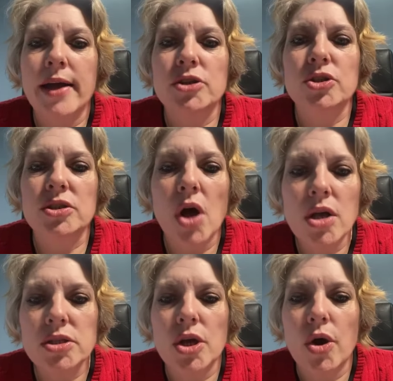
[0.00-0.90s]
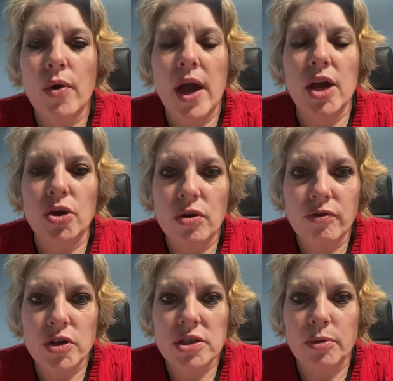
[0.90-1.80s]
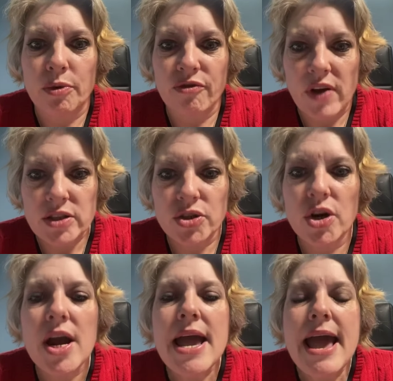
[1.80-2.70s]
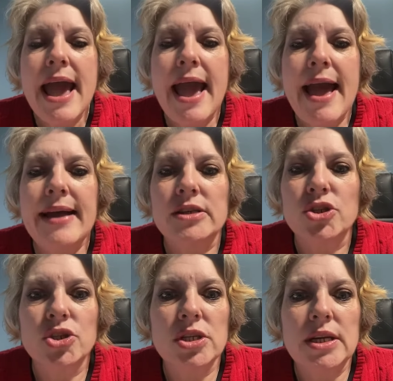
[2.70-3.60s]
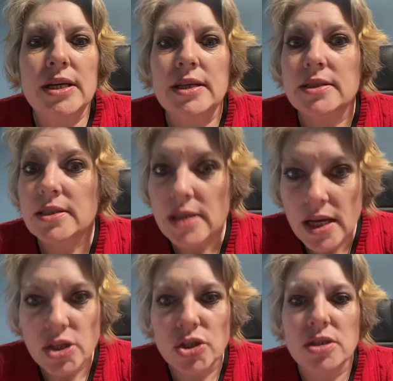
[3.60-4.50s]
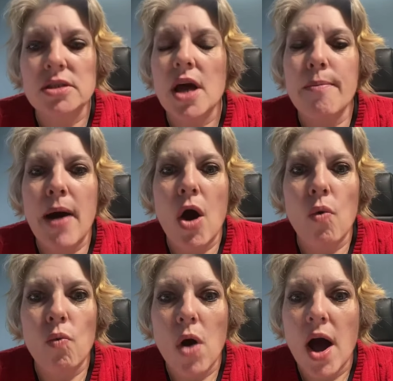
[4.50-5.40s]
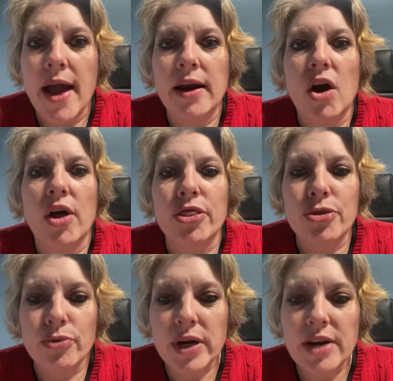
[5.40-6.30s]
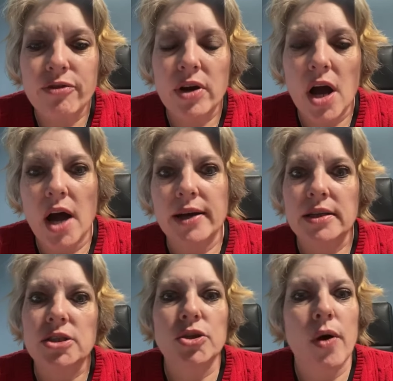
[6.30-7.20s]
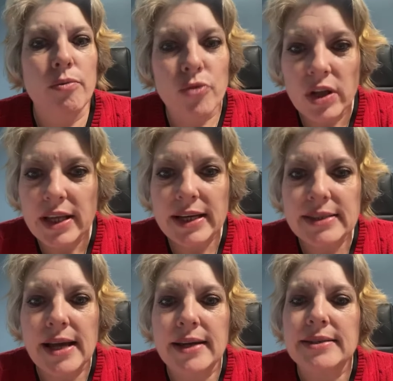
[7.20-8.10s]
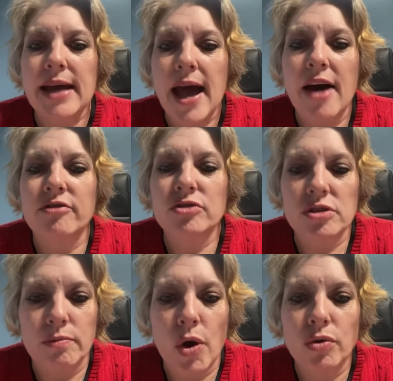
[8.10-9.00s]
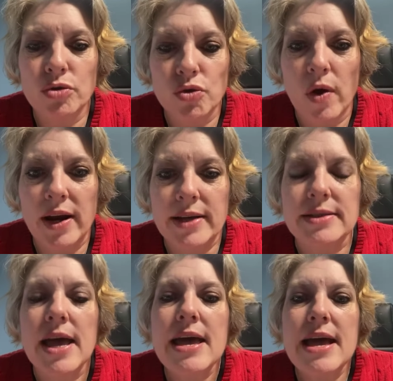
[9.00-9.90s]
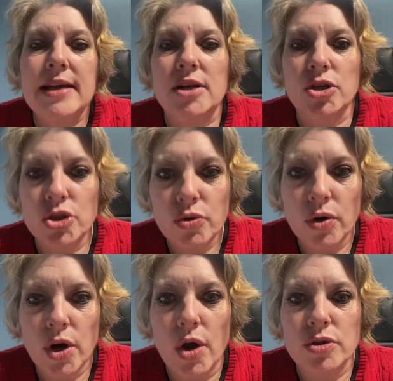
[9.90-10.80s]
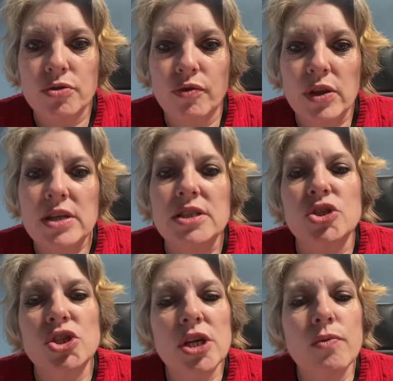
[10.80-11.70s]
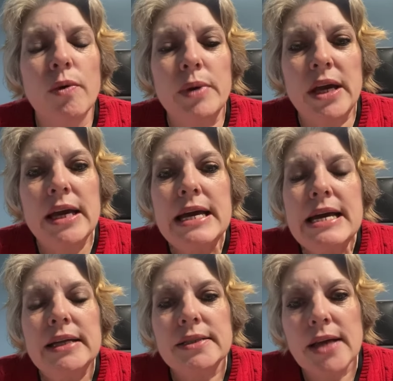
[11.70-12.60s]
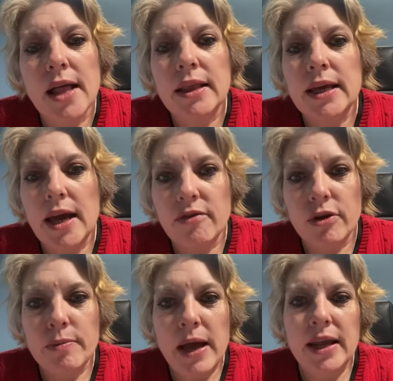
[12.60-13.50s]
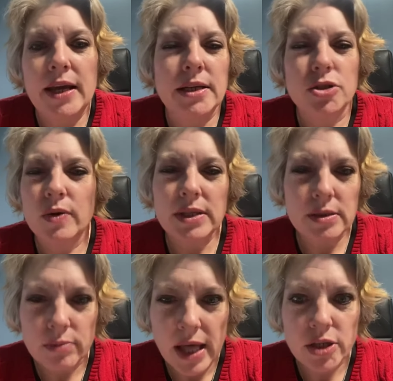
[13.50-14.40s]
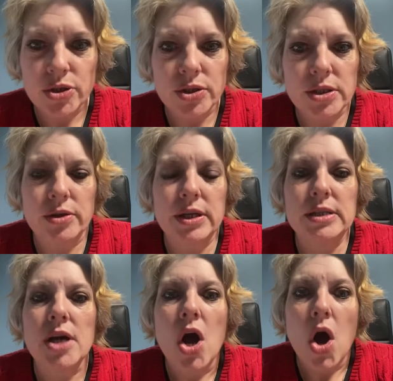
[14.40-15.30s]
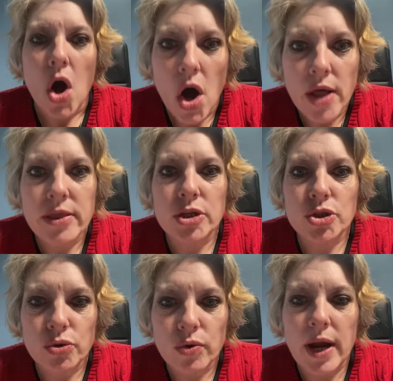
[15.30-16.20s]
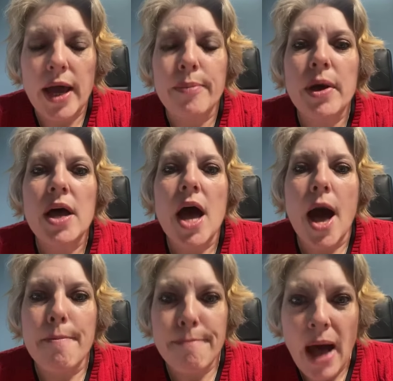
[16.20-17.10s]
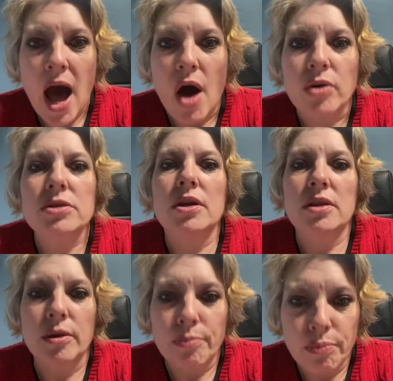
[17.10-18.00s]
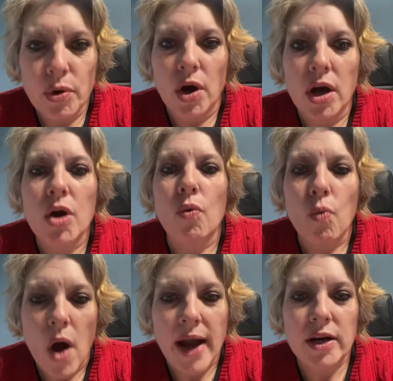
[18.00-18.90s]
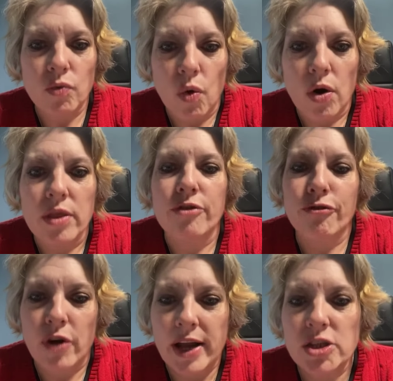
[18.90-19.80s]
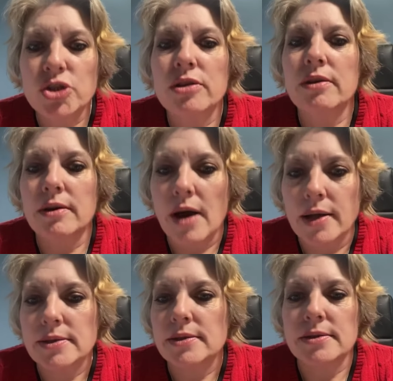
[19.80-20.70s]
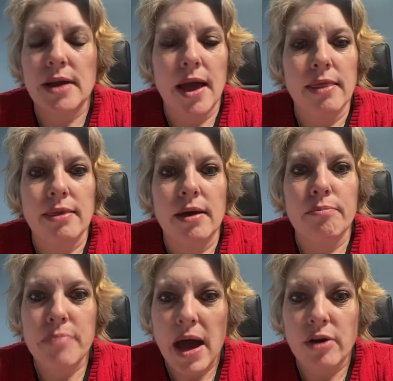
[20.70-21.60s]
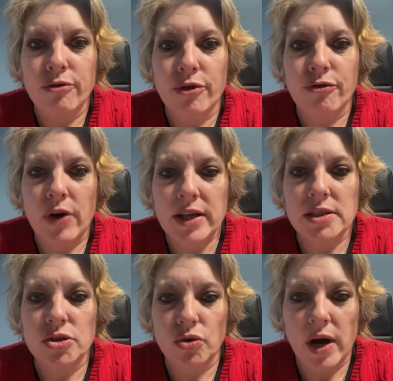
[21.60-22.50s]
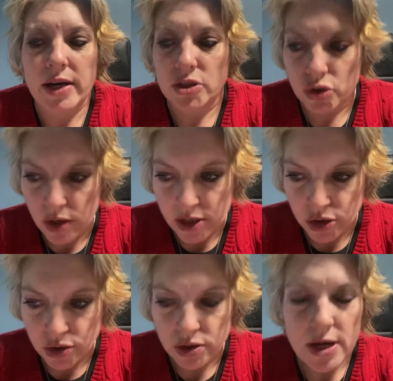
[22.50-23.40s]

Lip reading: She's also a university professor and she teaches about wine on three different continents. So I'm really excited to have Simone join us as our tour host for this. And she will be telling everybody and doing some lecture series on the trip about the book Wine and War, the French, the Nazis, and the Battle for France's Greatest Treasures.